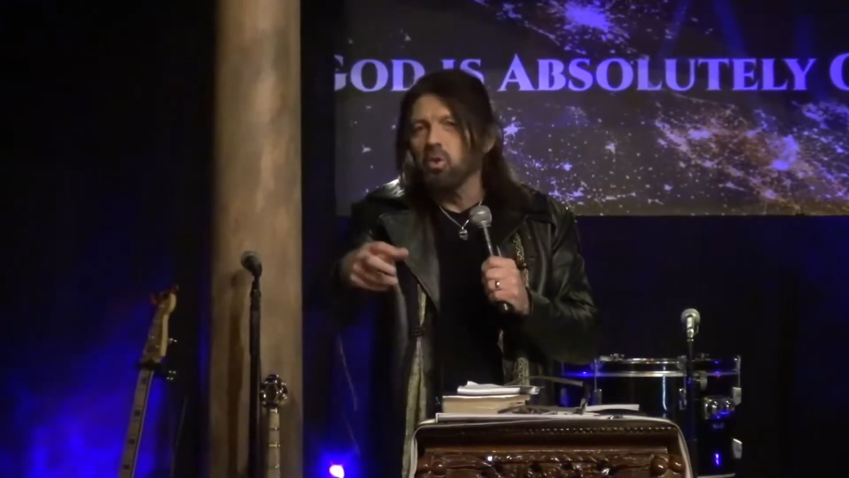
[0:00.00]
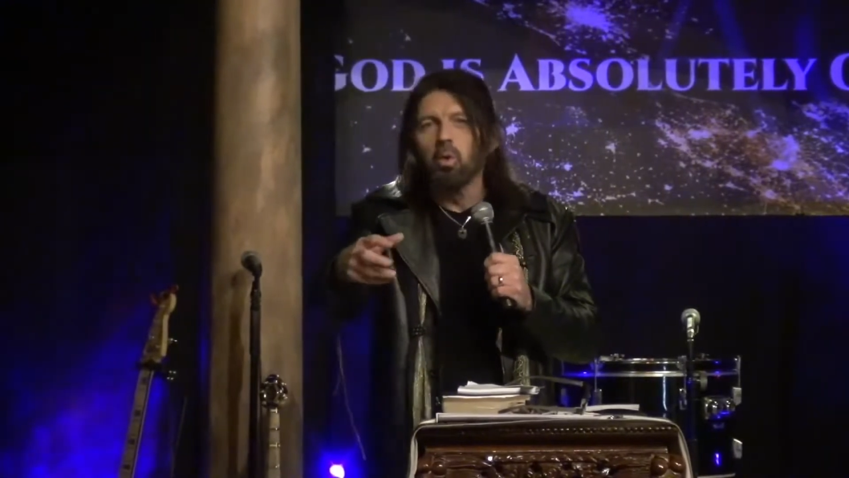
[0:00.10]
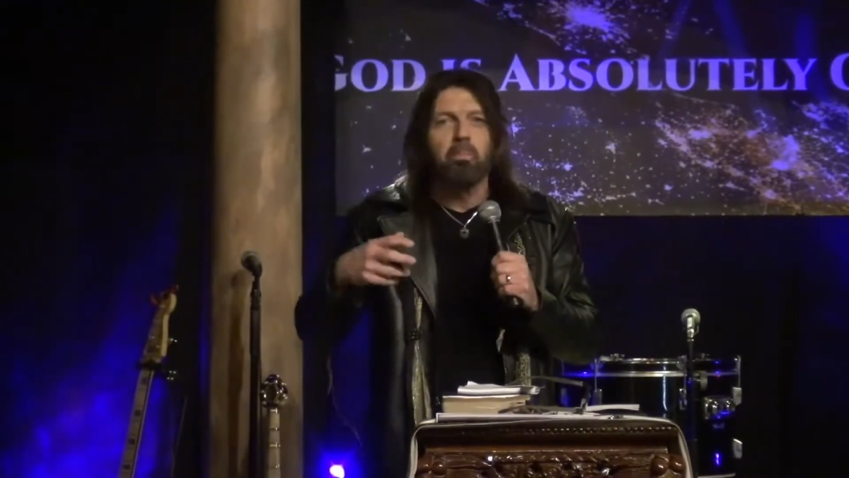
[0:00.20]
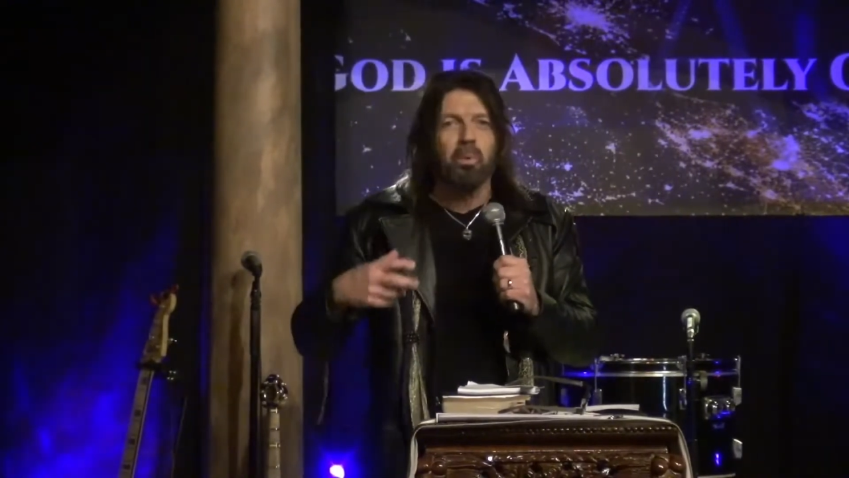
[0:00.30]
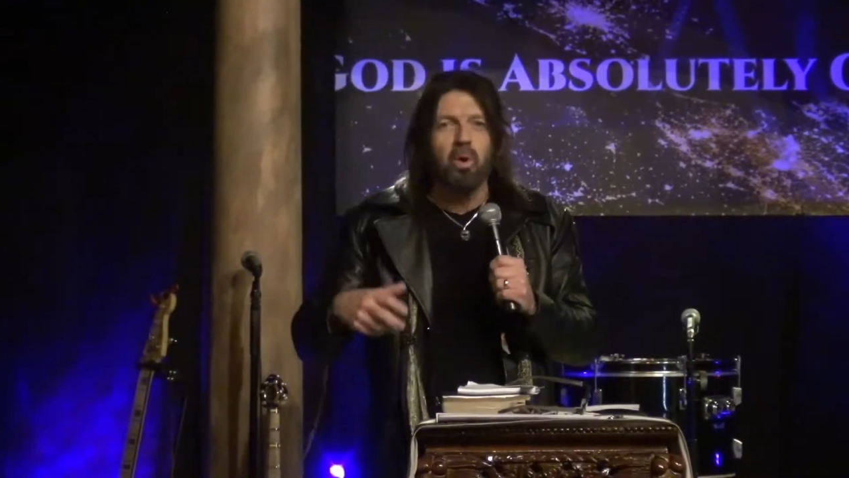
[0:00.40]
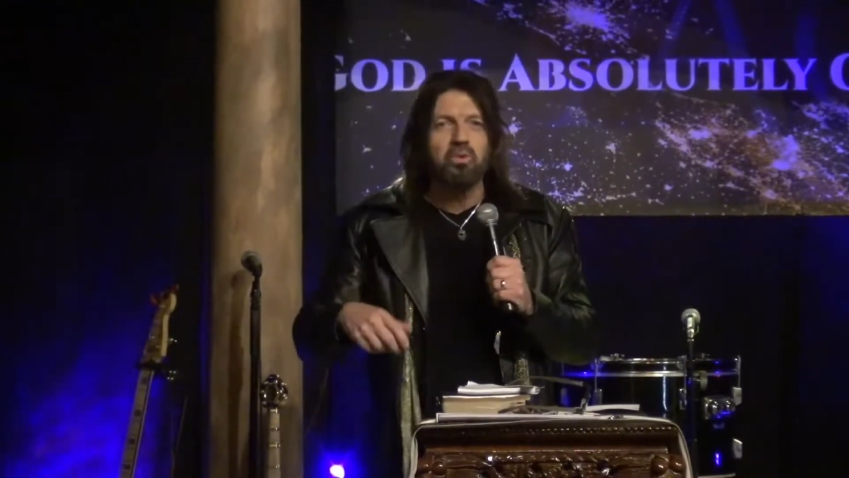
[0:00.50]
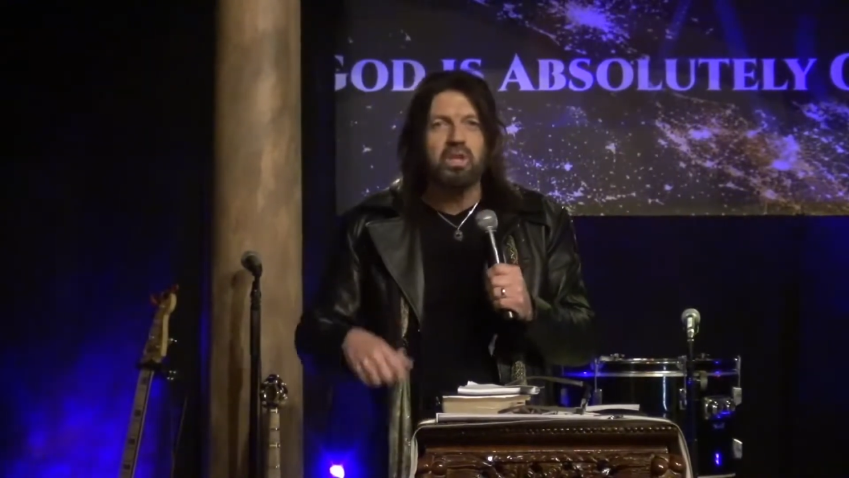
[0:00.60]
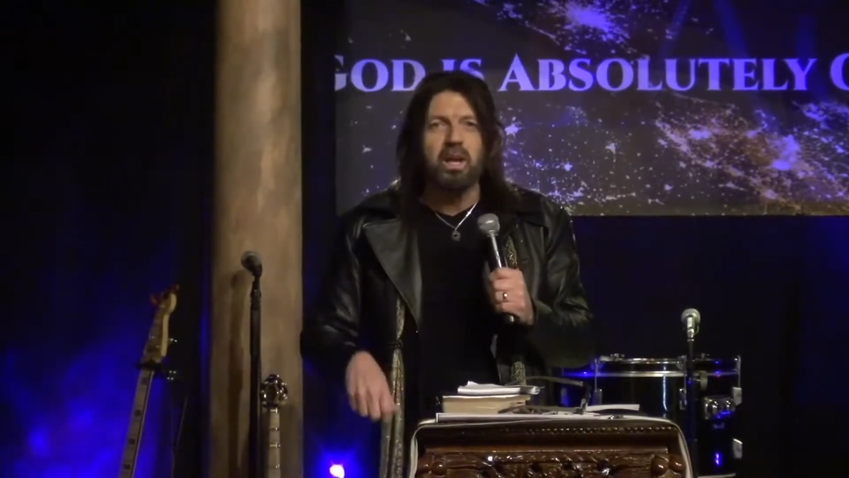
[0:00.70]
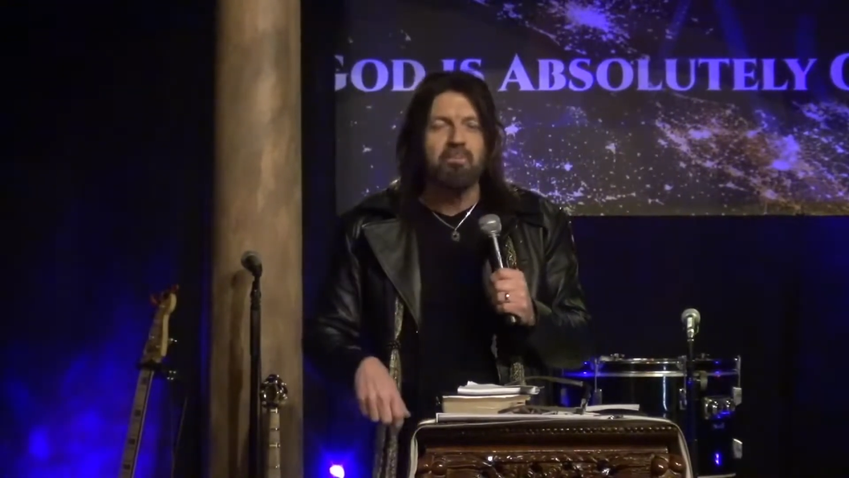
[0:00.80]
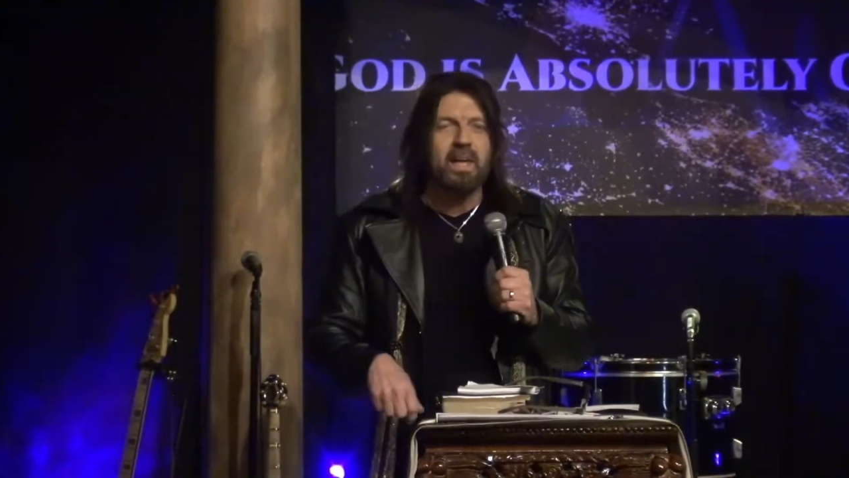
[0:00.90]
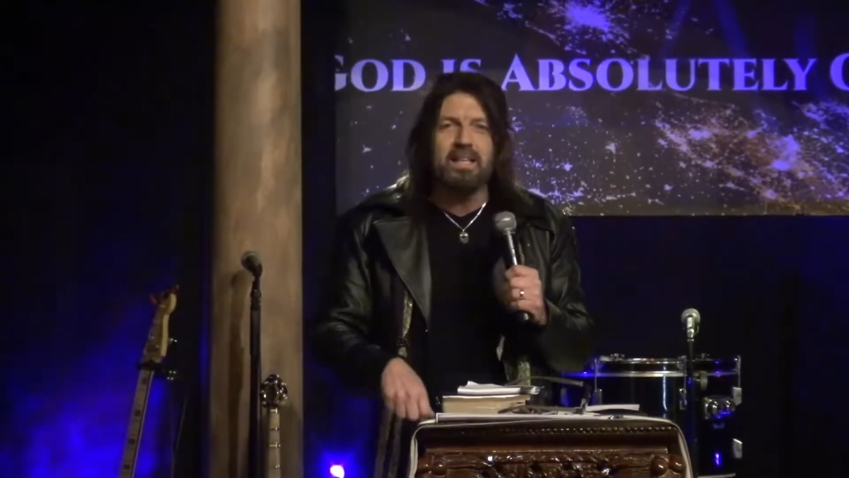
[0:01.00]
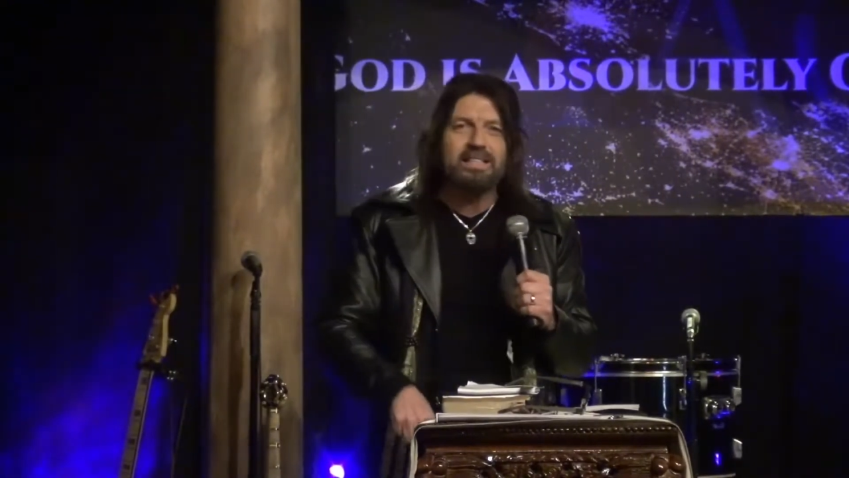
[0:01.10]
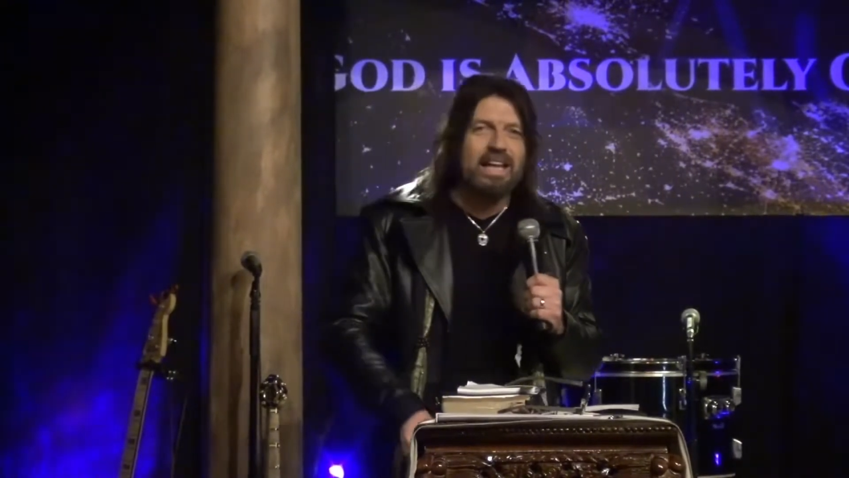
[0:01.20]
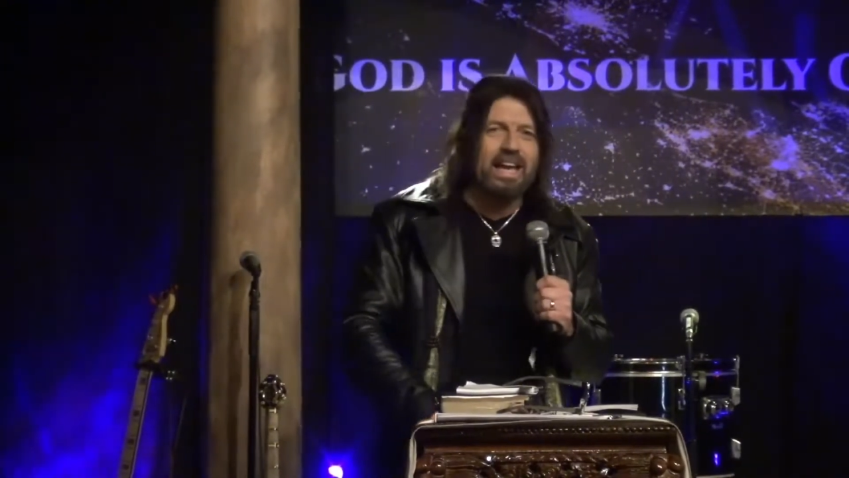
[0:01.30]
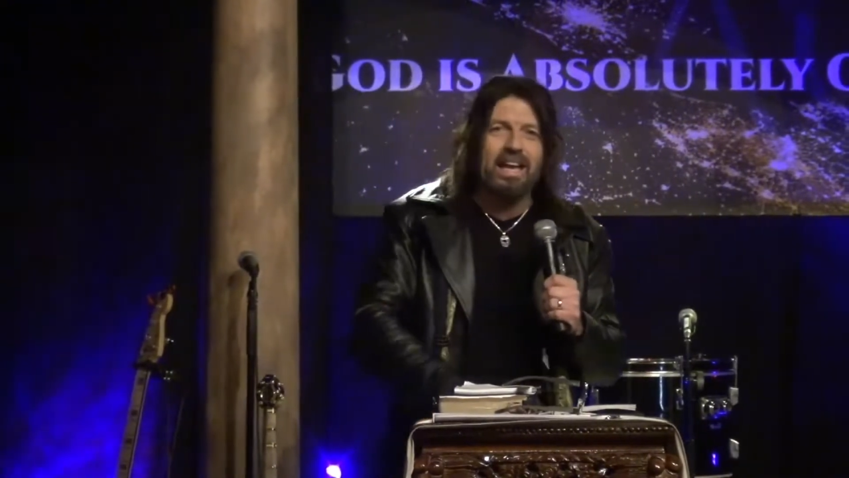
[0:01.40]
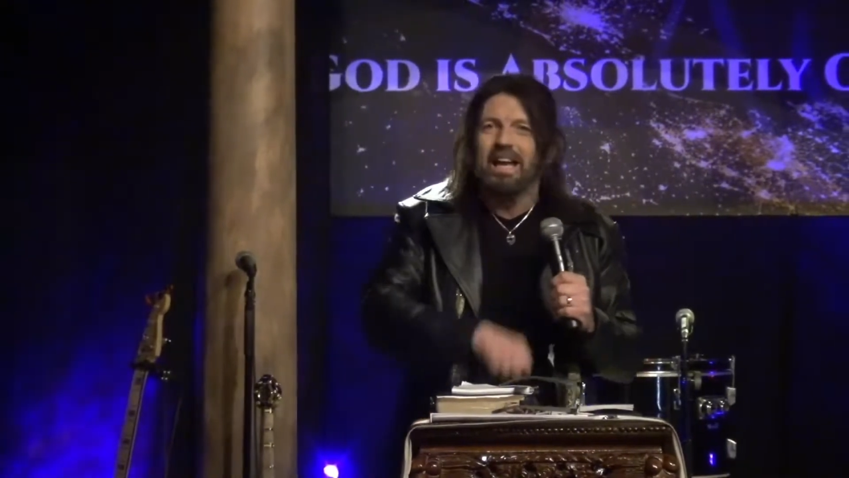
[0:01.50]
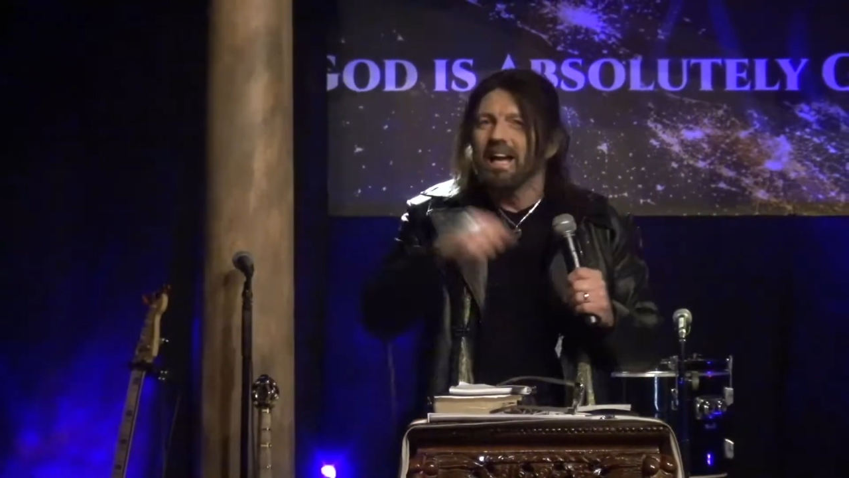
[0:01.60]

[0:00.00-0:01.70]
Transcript: approach him, they say,